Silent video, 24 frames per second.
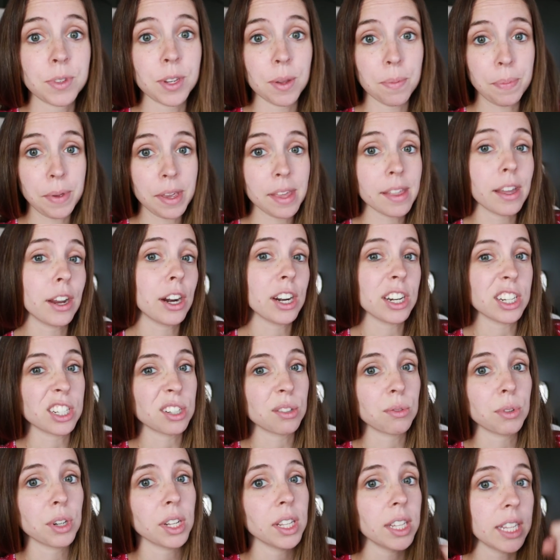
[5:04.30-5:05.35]
to be there and
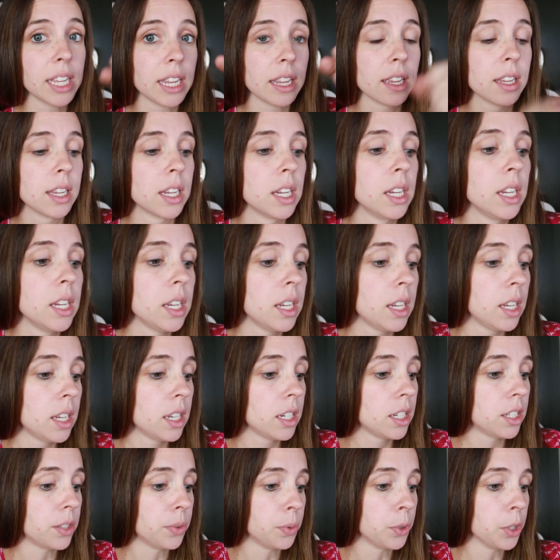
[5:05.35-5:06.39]
to really,
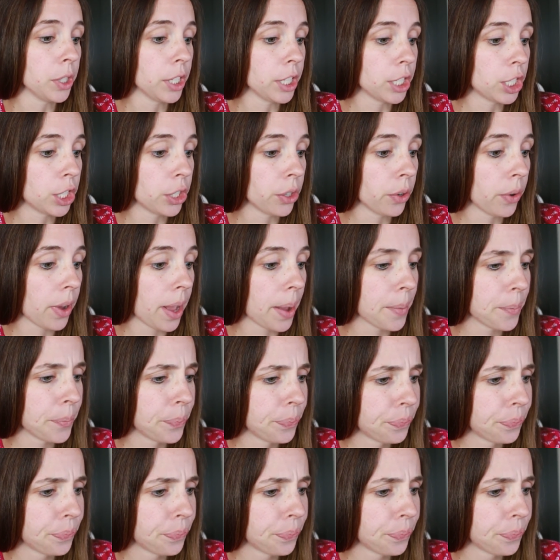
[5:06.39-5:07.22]
to really do it.